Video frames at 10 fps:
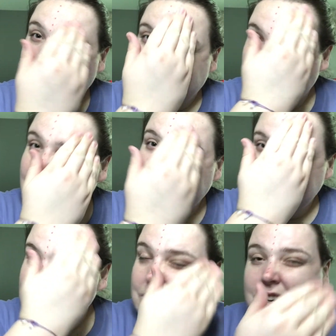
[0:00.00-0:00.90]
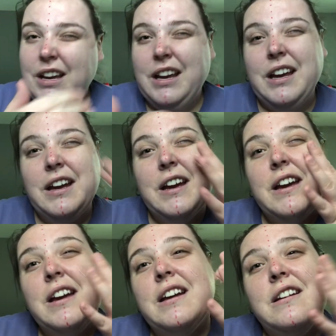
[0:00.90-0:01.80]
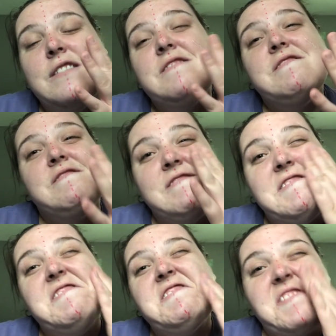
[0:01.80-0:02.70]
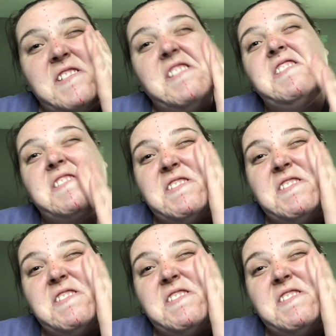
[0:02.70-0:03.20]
that's okay. Let's see.